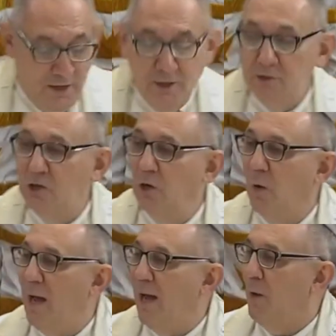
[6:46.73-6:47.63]
2
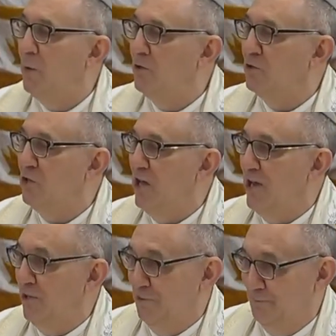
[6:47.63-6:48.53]
hours
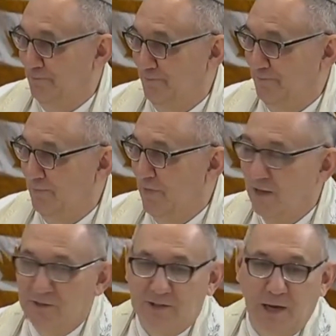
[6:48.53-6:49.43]
later,
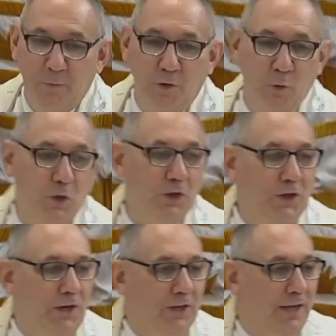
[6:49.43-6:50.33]
someone who
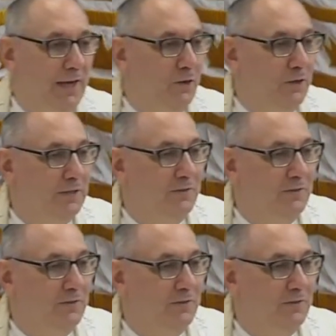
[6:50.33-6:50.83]
clearly had only